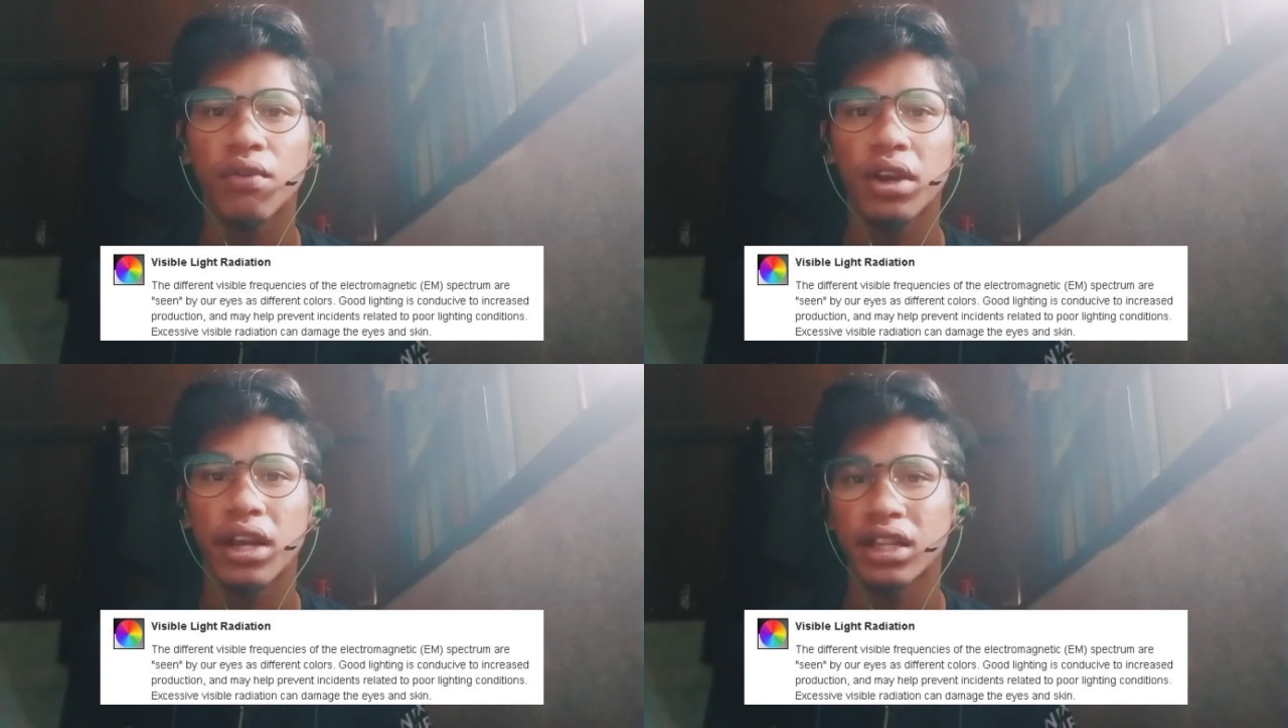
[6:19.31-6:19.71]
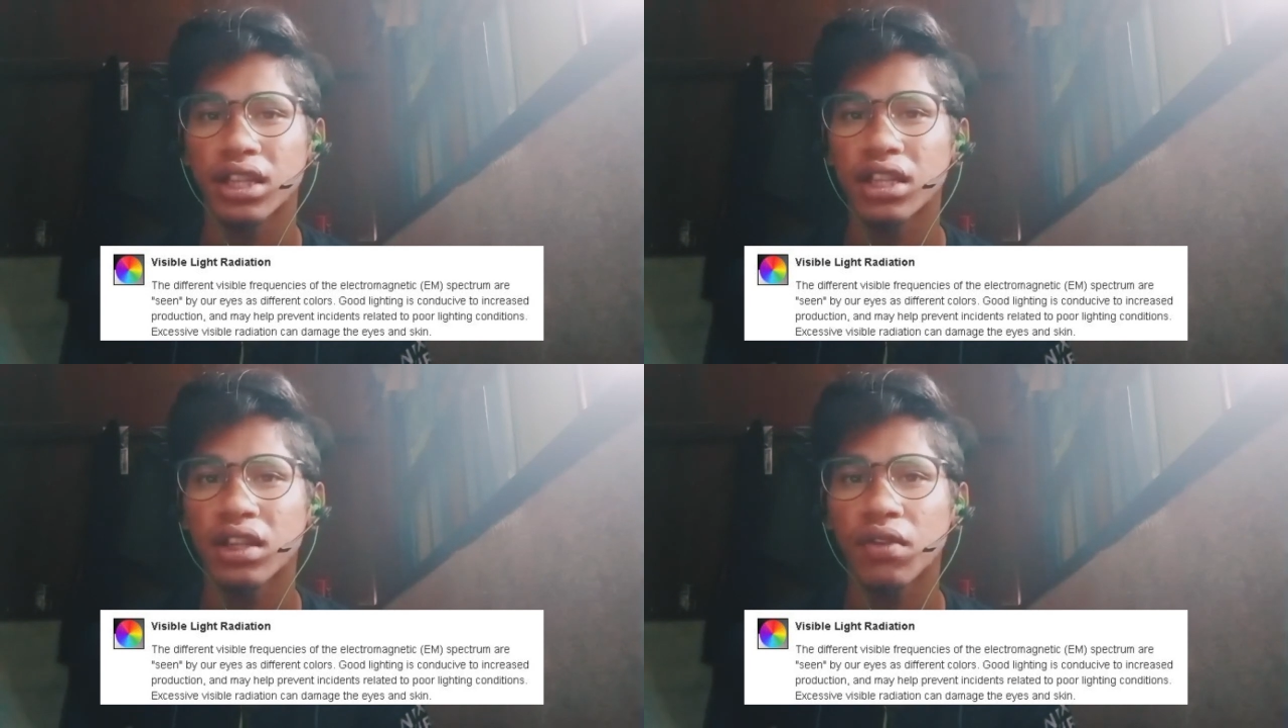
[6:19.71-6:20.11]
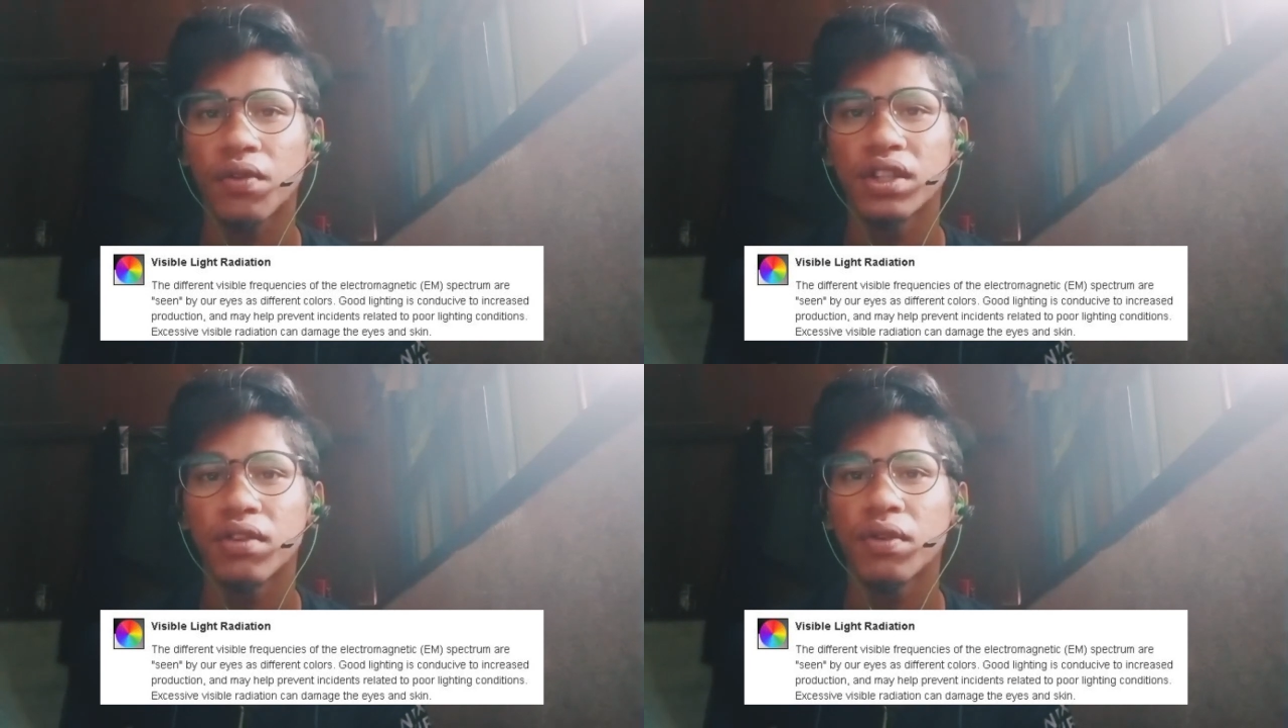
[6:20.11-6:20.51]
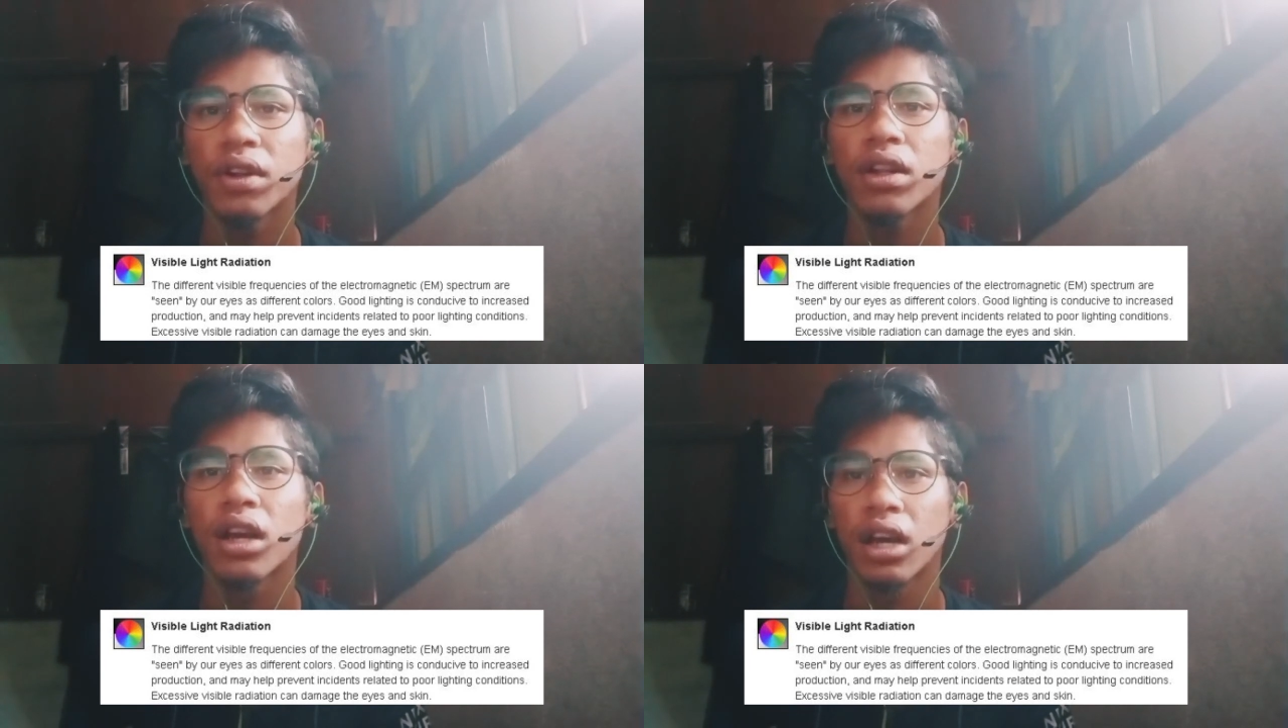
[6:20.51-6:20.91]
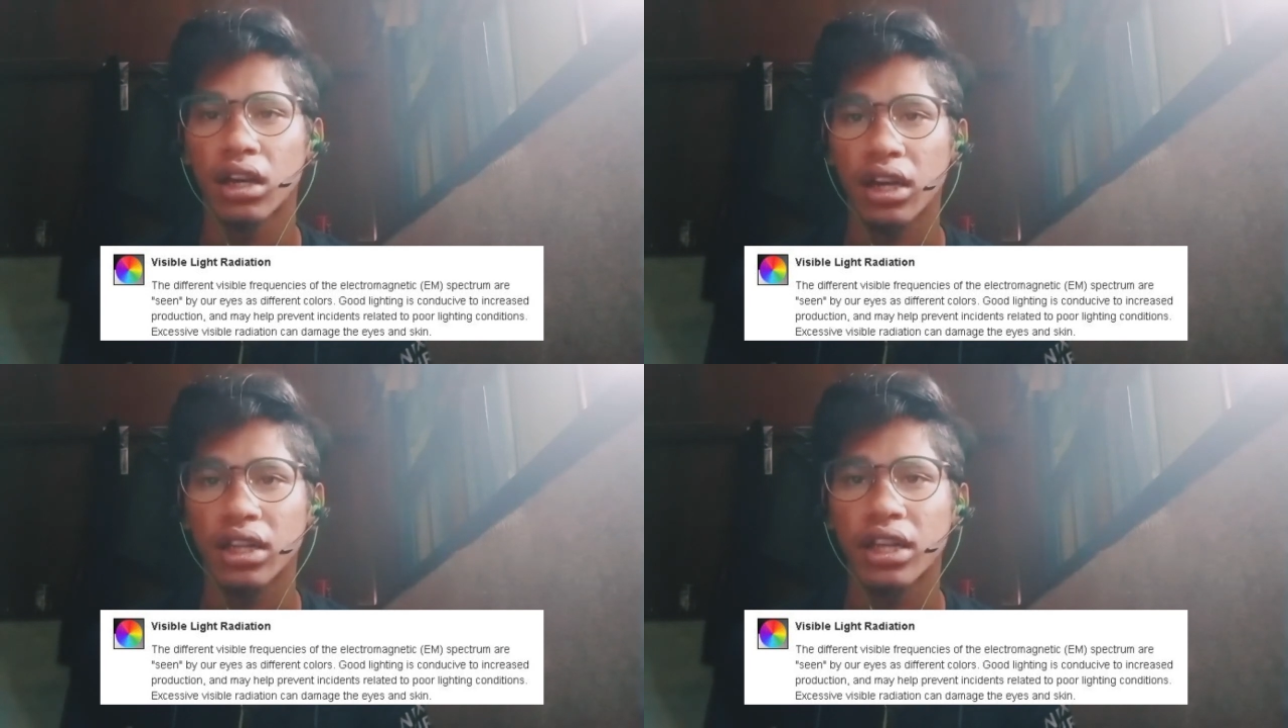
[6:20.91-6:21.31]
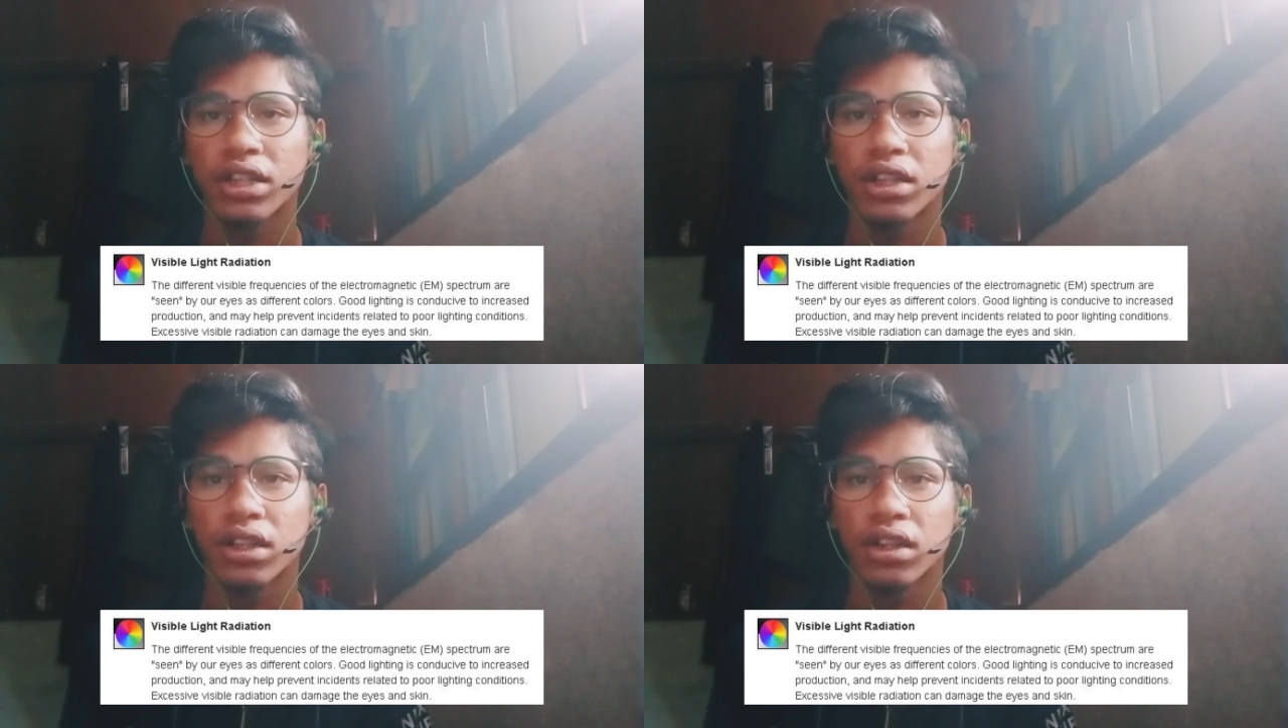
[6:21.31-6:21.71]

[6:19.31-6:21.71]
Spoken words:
excessive visible radiation.